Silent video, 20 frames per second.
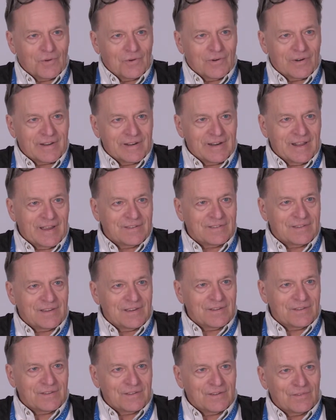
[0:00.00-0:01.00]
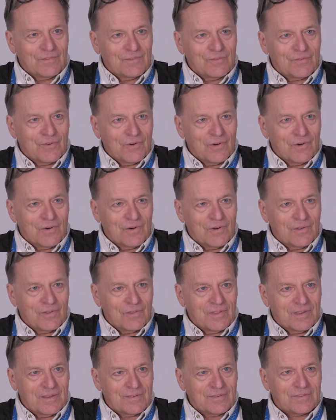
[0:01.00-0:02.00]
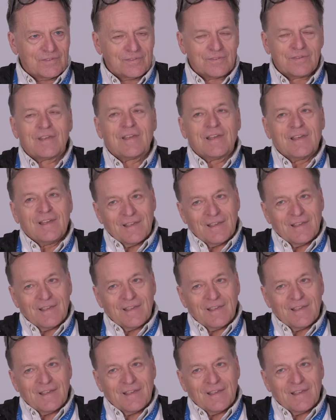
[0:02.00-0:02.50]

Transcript: organization for this